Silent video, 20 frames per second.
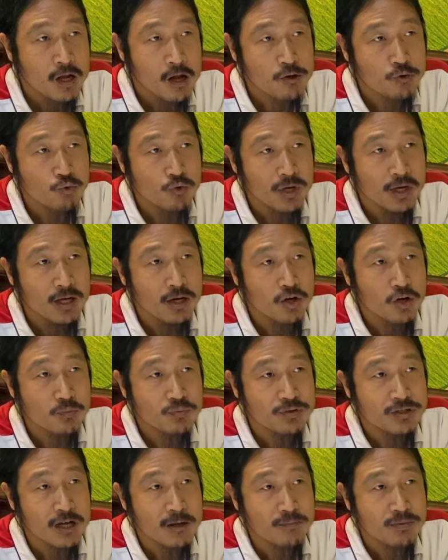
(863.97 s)
Really
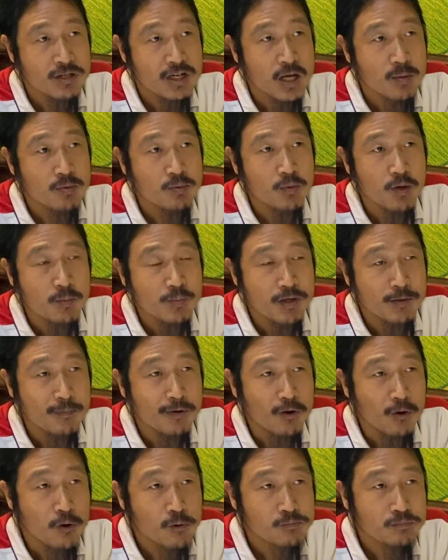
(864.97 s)
hope some capable
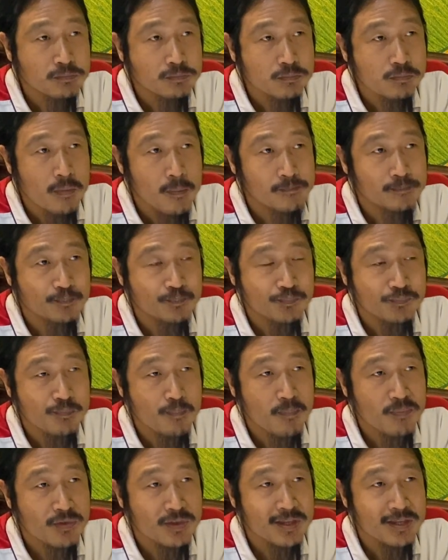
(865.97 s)
people,
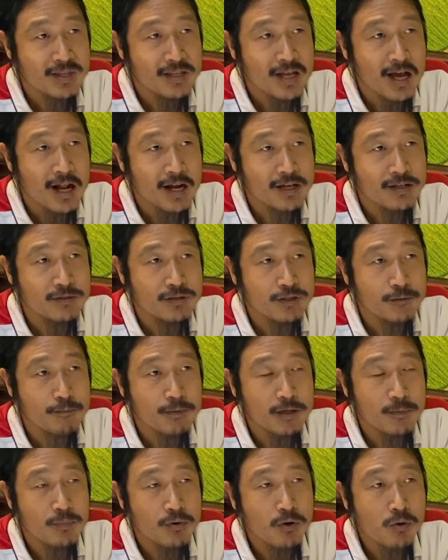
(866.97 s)
talented
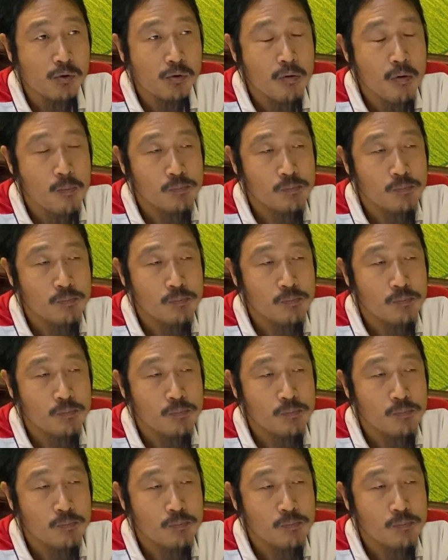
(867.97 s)
people,